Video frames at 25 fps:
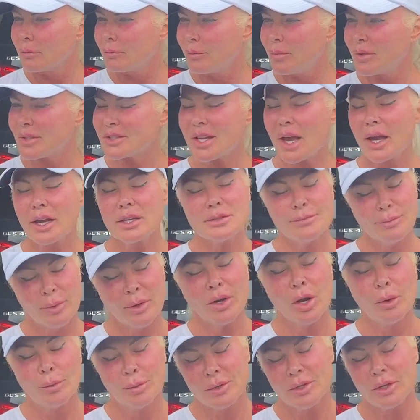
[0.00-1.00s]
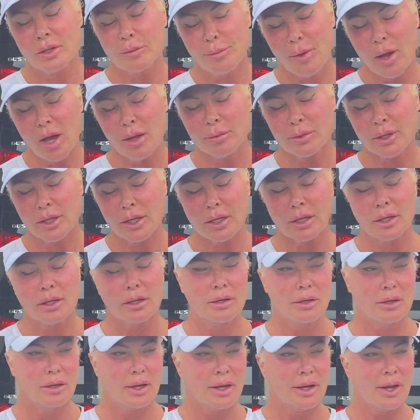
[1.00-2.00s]
besides being open to the public
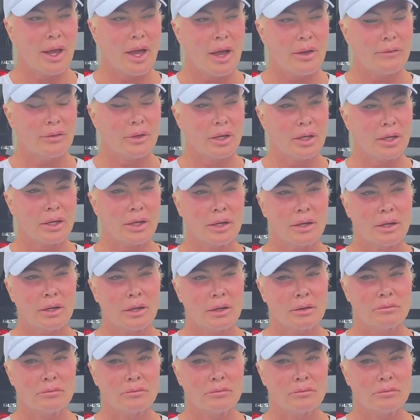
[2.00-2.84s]
and having